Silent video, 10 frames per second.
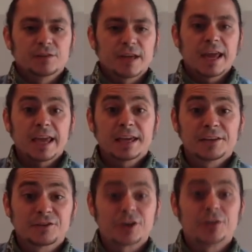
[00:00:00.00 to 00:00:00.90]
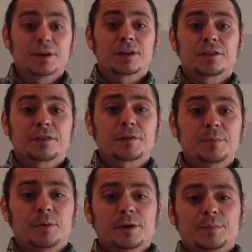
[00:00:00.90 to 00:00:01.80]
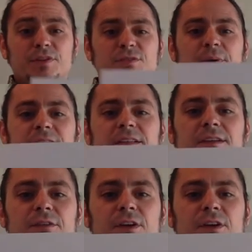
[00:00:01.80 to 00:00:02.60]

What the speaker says: hand drawing 3-point perspective.